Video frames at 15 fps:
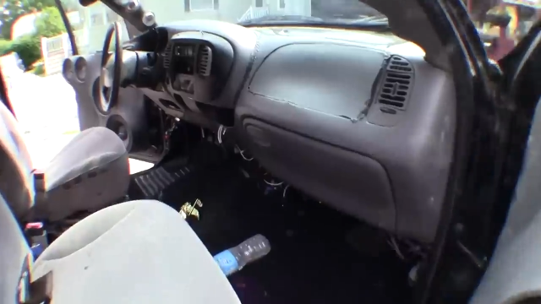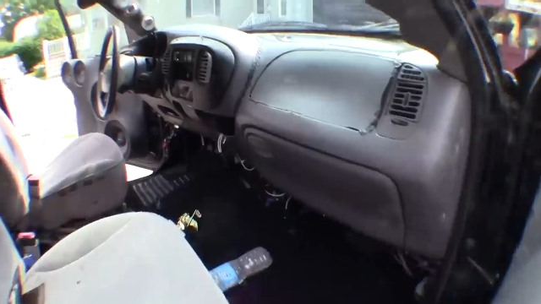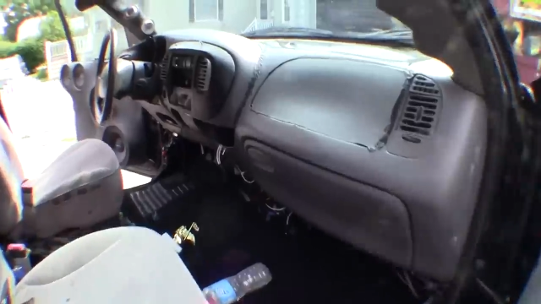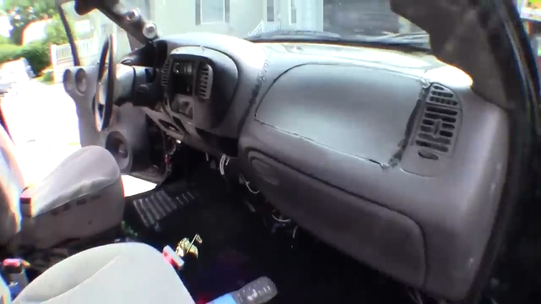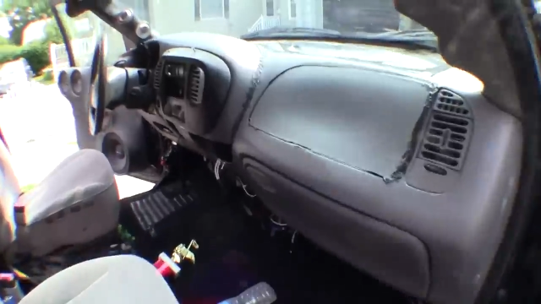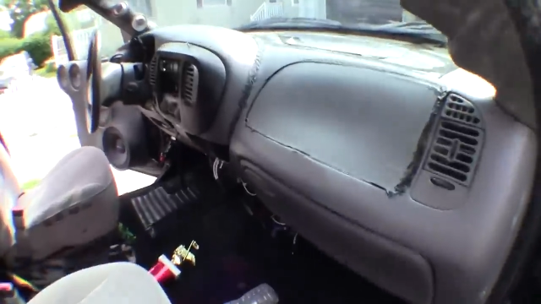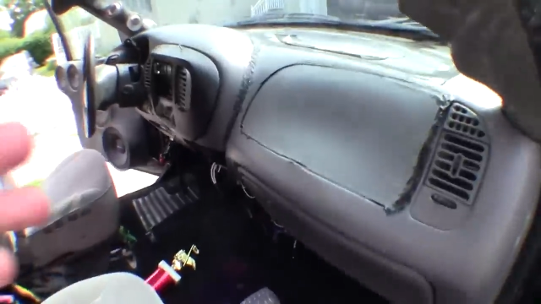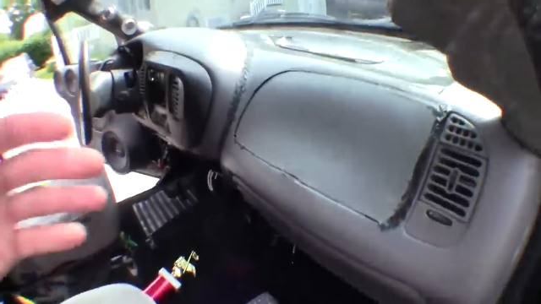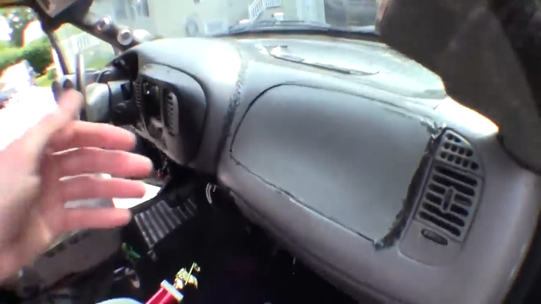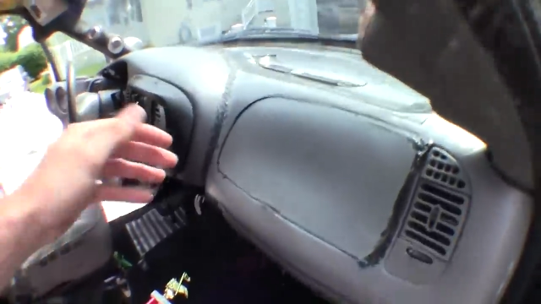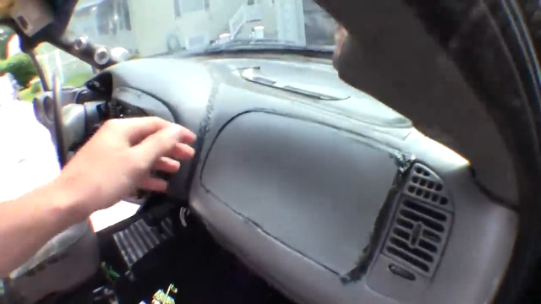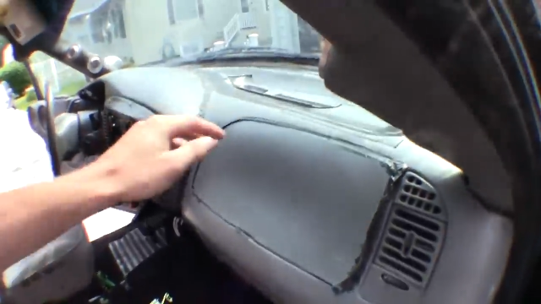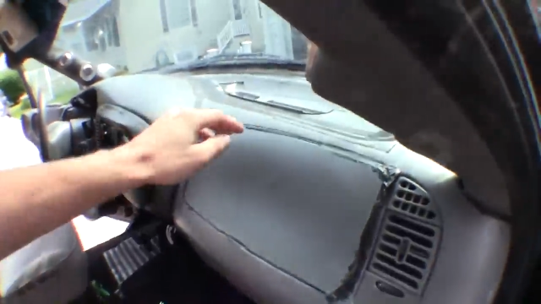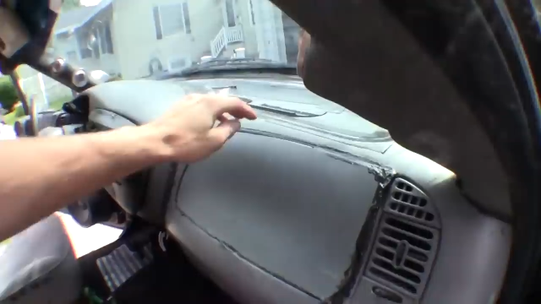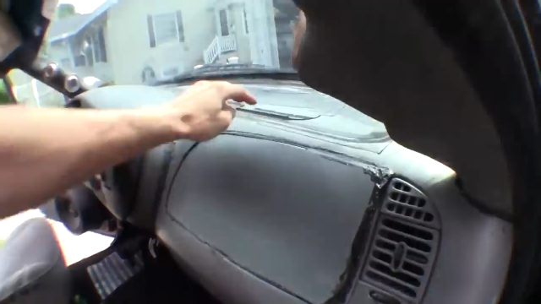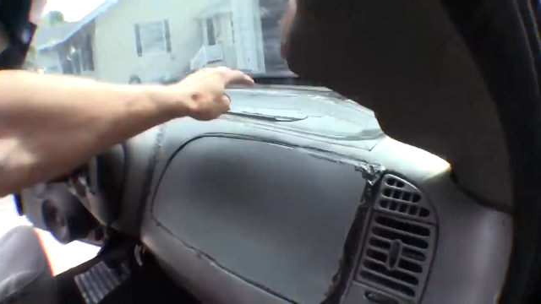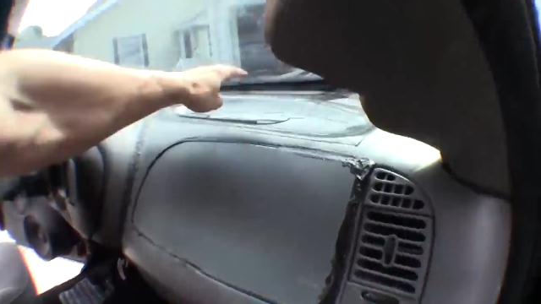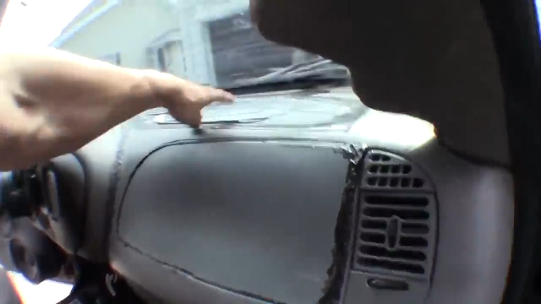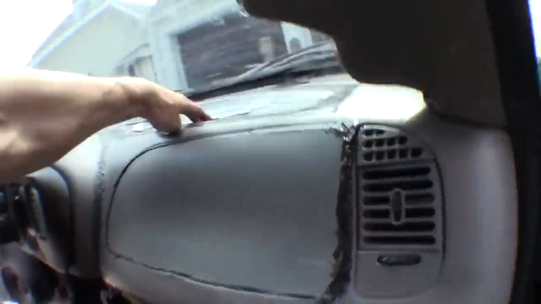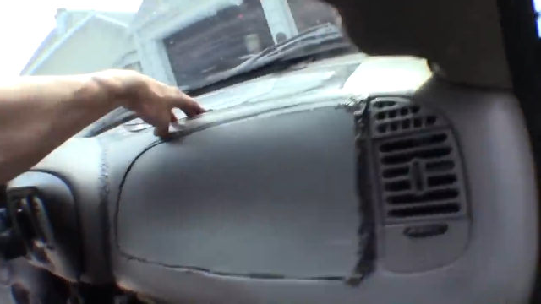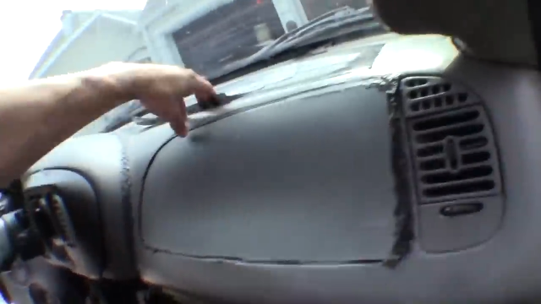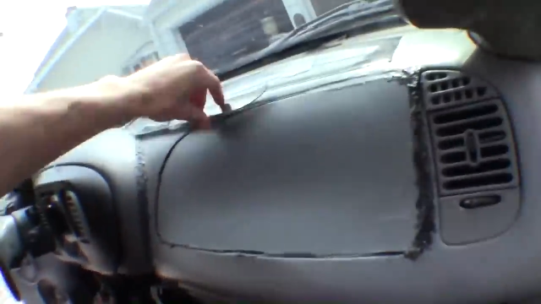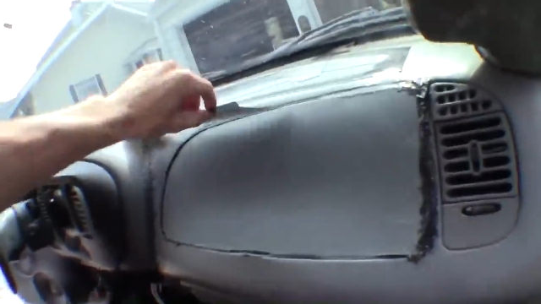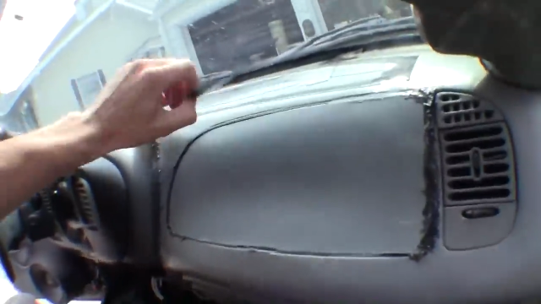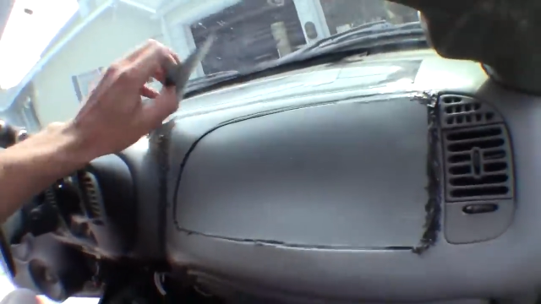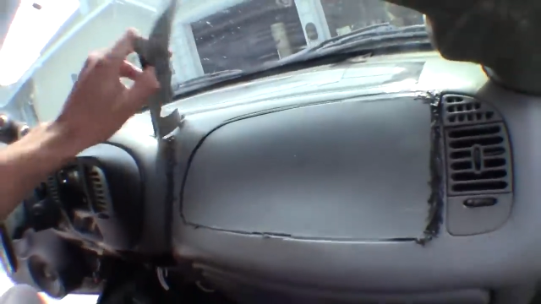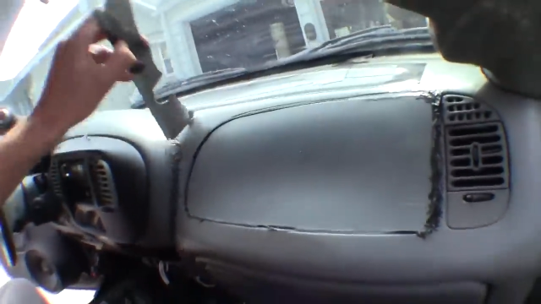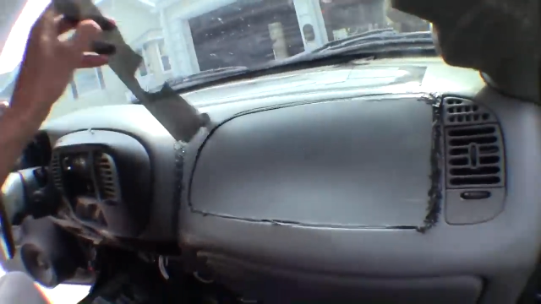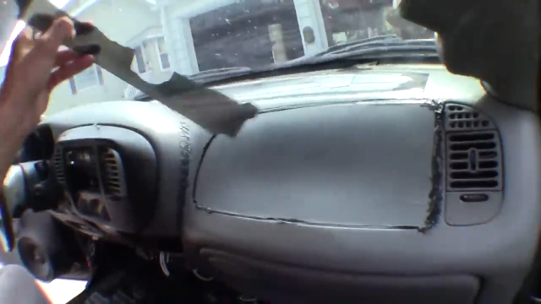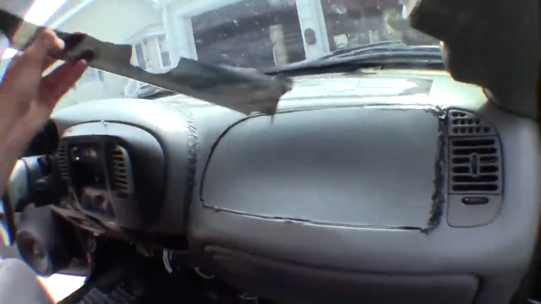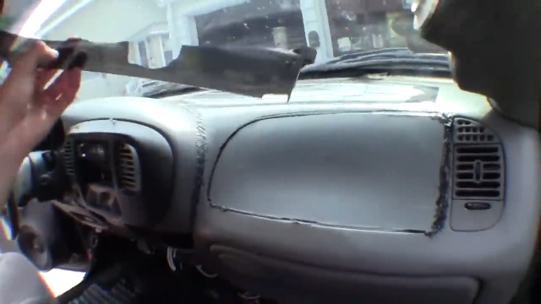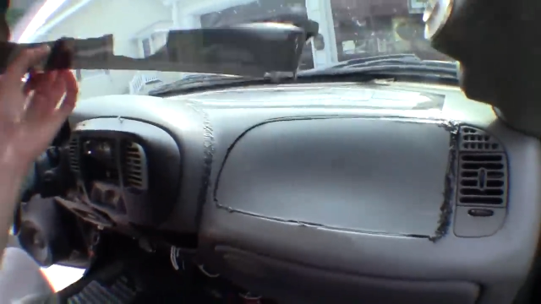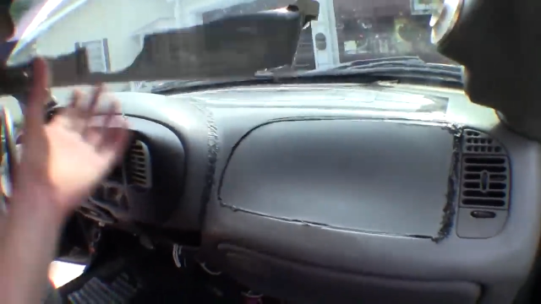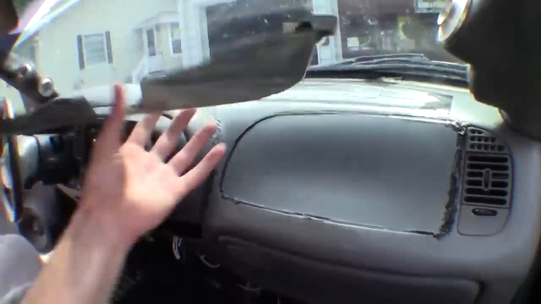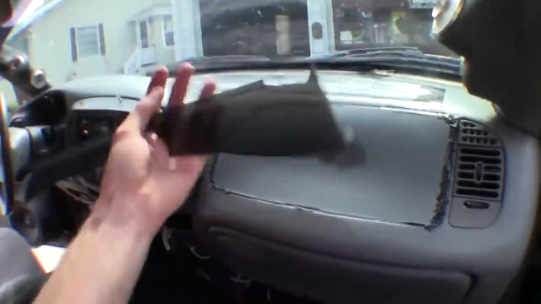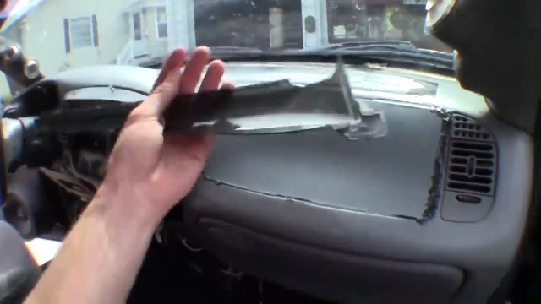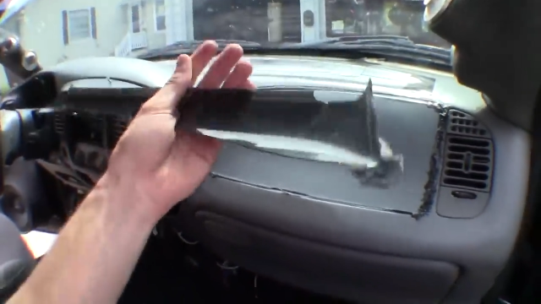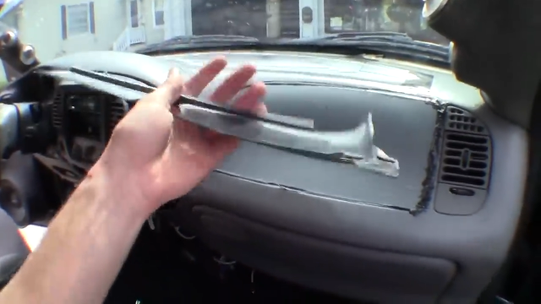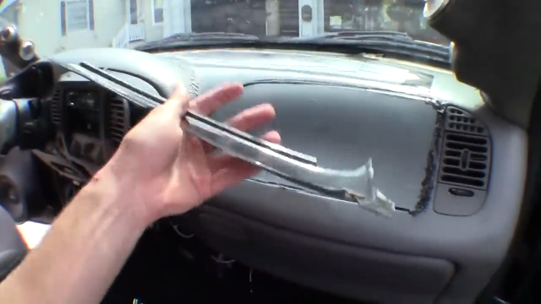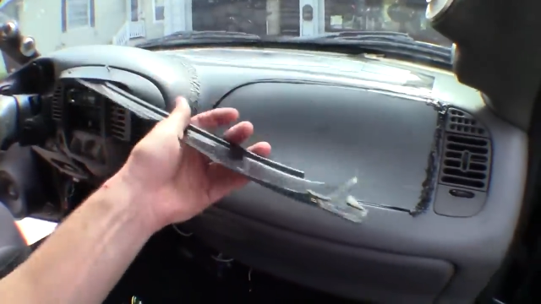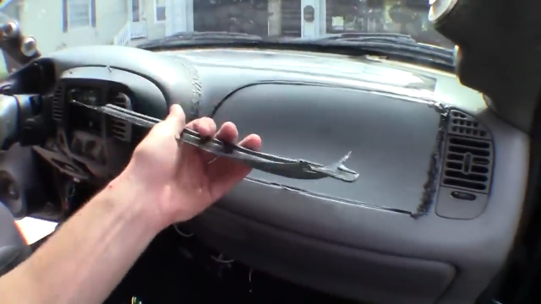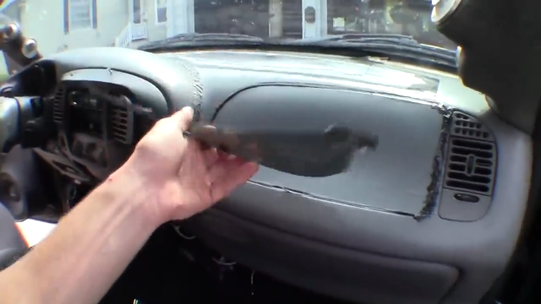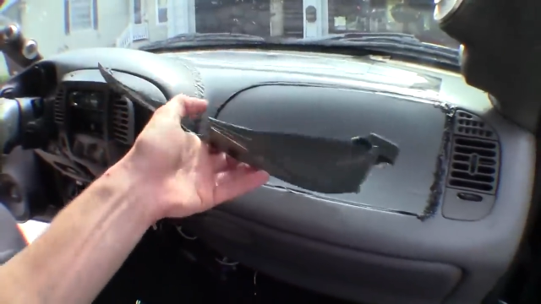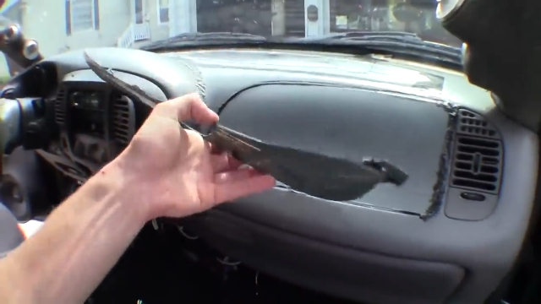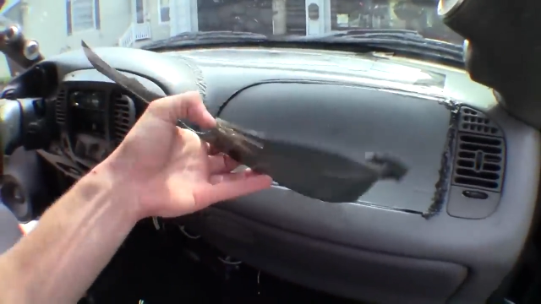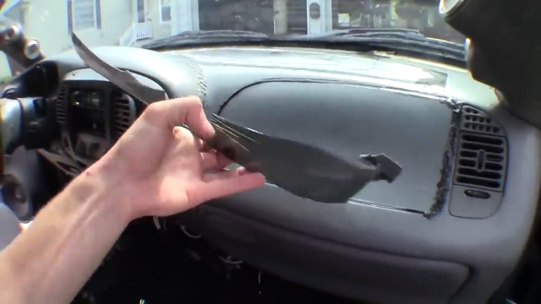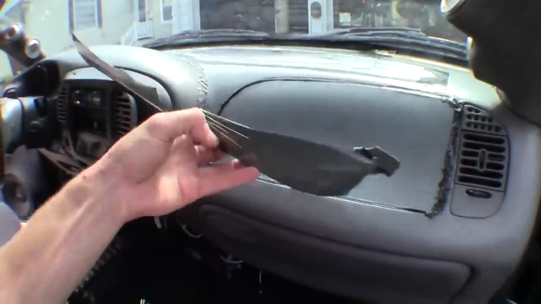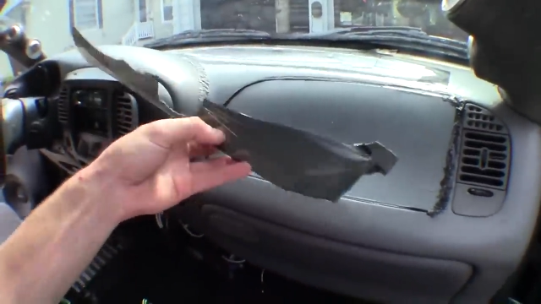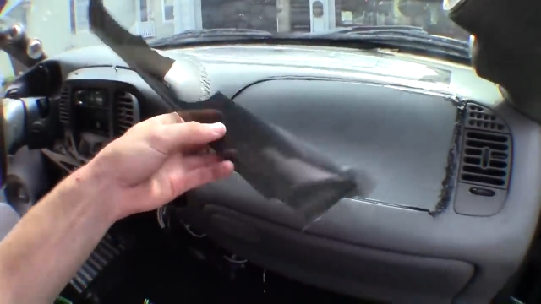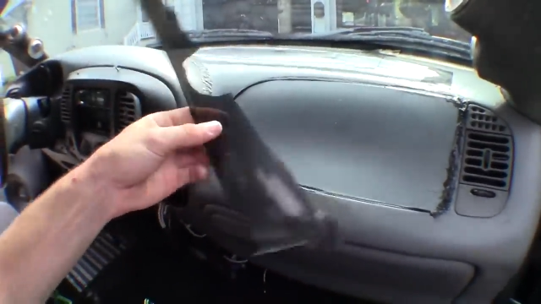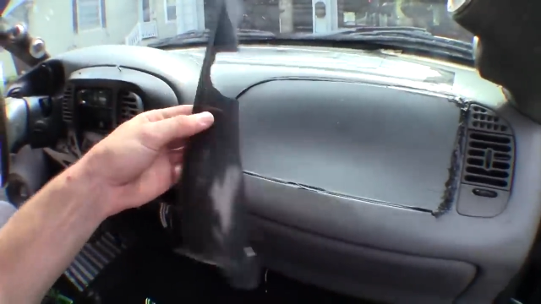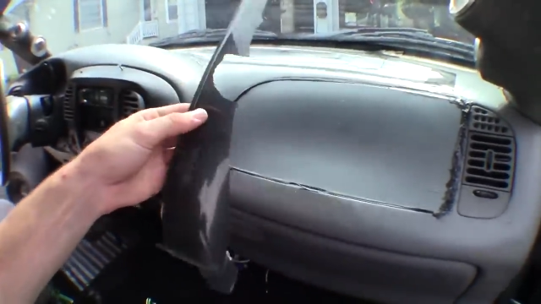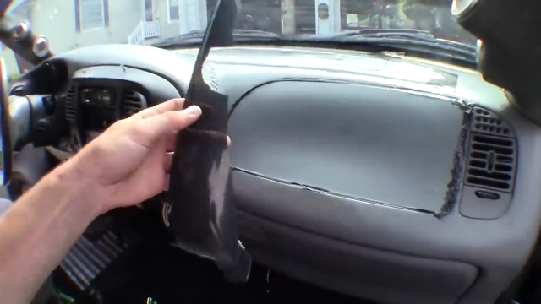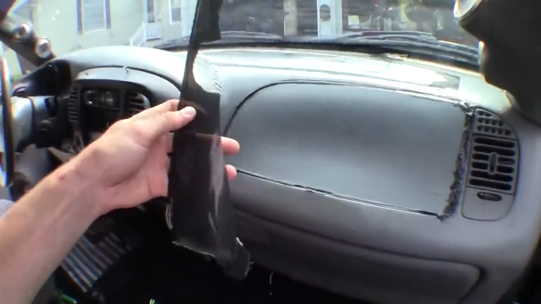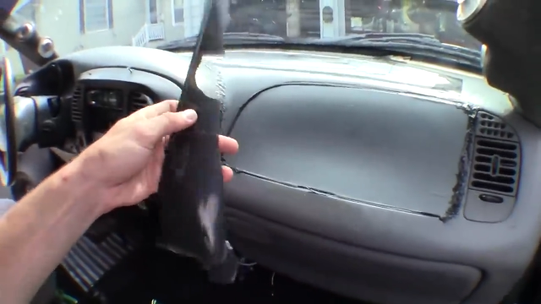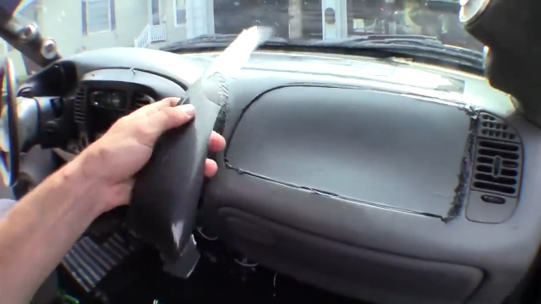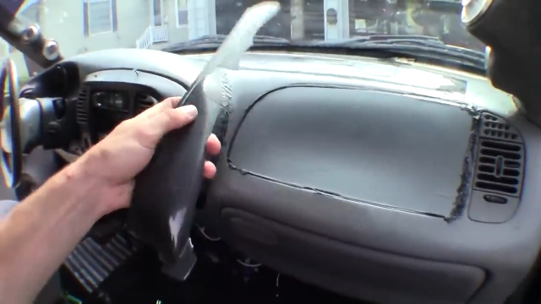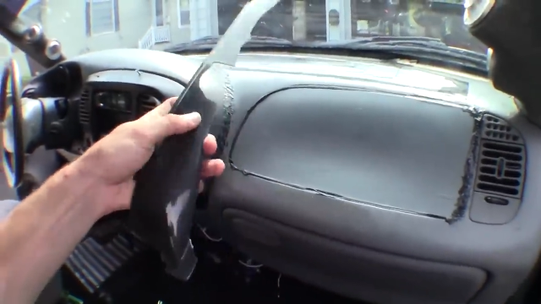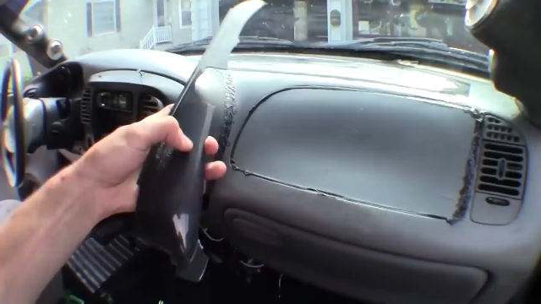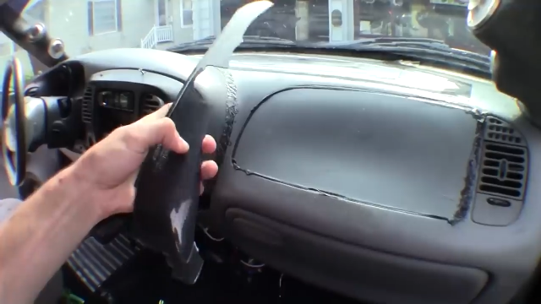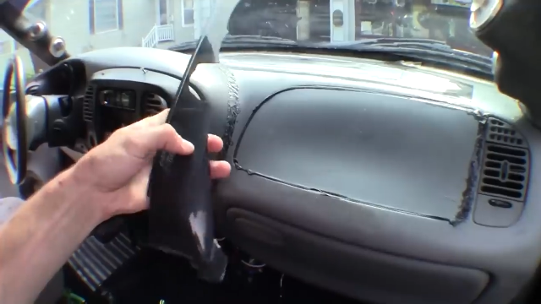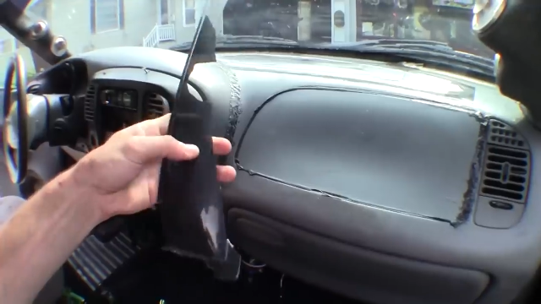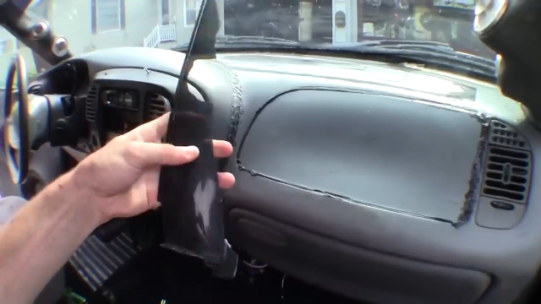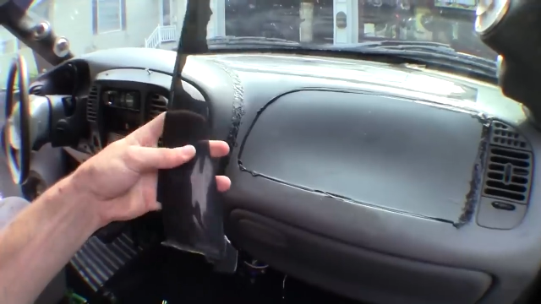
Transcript: No face is visible, so there are no lips to read.